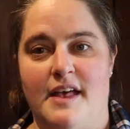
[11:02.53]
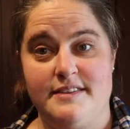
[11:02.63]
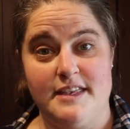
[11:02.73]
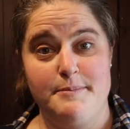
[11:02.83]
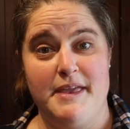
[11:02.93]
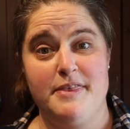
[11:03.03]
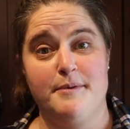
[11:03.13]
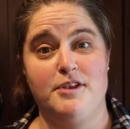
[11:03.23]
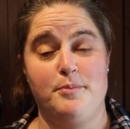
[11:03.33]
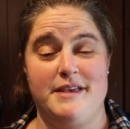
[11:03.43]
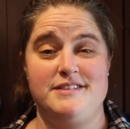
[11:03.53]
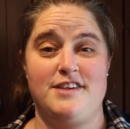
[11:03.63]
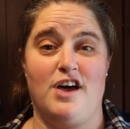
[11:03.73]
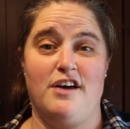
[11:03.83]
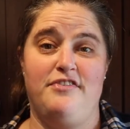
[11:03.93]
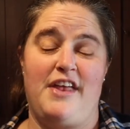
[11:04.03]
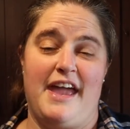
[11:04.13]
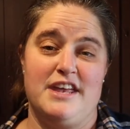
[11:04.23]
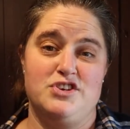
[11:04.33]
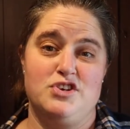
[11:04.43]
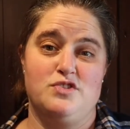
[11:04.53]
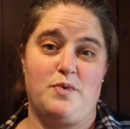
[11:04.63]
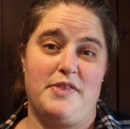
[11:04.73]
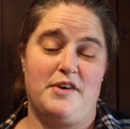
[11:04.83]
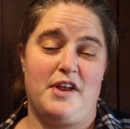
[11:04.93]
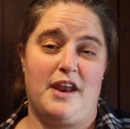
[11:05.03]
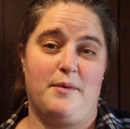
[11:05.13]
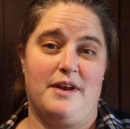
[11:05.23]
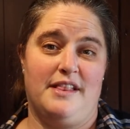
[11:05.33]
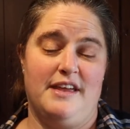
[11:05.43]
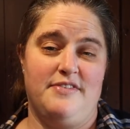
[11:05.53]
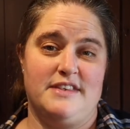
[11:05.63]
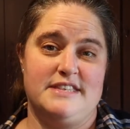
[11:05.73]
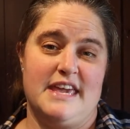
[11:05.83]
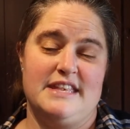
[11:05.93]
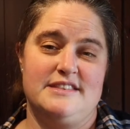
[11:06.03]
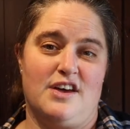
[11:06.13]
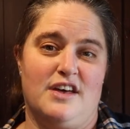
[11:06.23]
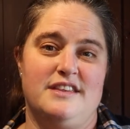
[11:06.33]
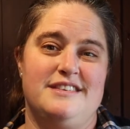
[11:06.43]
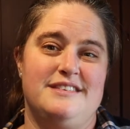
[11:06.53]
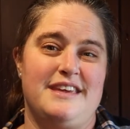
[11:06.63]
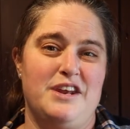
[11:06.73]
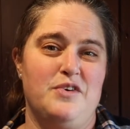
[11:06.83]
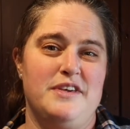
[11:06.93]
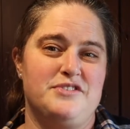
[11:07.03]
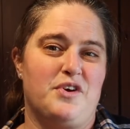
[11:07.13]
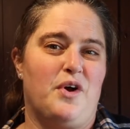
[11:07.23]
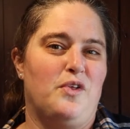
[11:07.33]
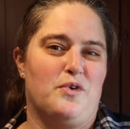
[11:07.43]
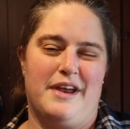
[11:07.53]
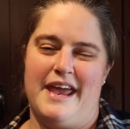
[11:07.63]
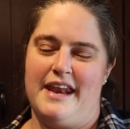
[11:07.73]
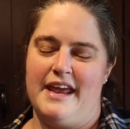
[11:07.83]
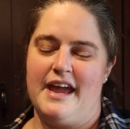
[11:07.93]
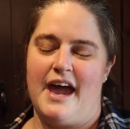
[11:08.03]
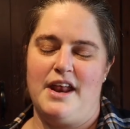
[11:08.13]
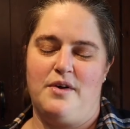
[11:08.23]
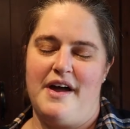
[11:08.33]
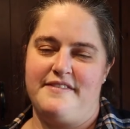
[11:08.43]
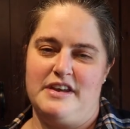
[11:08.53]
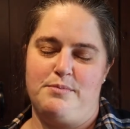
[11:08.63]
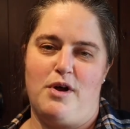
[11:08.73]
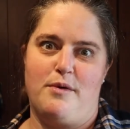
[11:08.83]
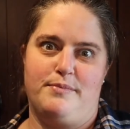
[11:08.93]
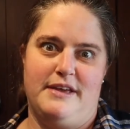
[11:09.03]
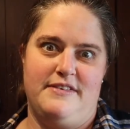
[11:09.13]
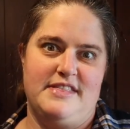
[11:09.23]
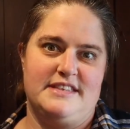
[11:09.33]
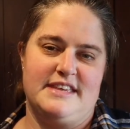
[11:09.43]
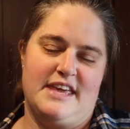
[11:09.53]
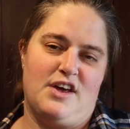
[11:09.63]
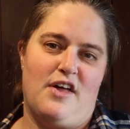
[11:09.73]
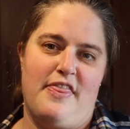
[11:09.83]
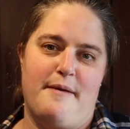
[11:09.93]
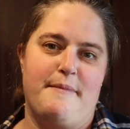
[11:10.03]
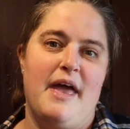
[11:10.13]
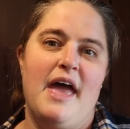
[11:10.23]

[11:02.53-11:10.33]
That's gonna make them a little bit soft. I can choose whether or not I wanna leave the skins on. Since I know these are all organic, I don't have any problem leaving the skin on them.